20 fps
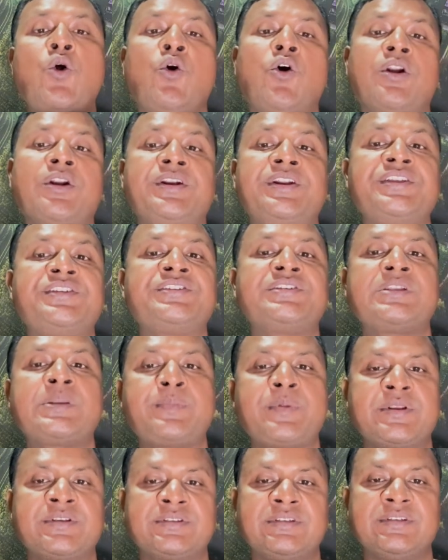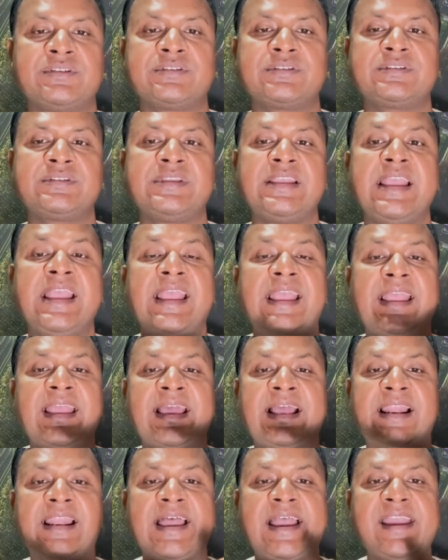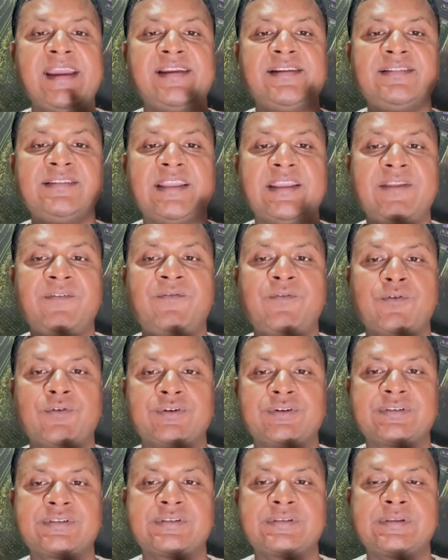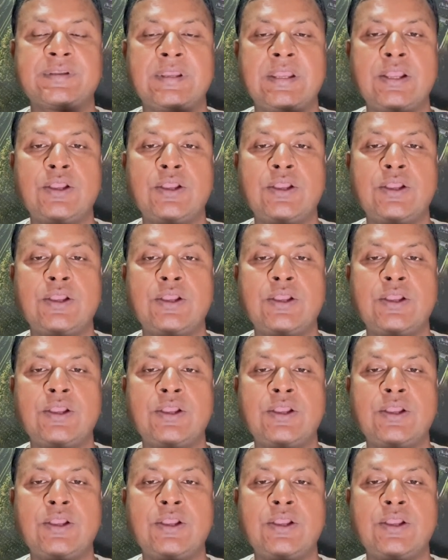or discrepancies, align the efforts.